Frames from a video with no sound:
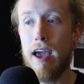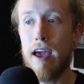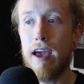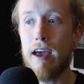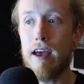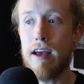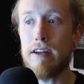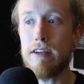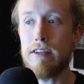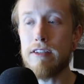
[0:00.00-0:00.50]

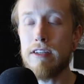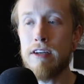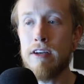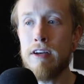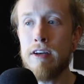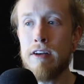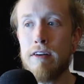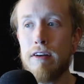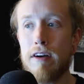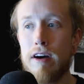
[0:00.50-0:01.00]
and
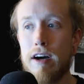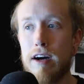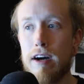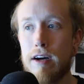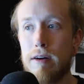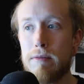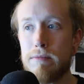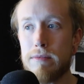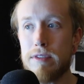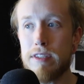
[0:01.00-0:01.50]

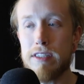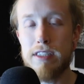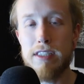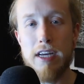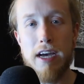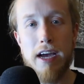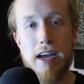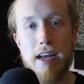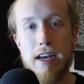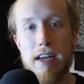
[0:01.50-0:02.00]
um,
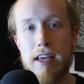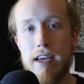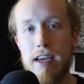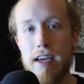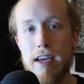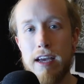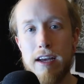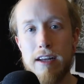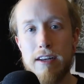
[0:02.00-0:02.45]
society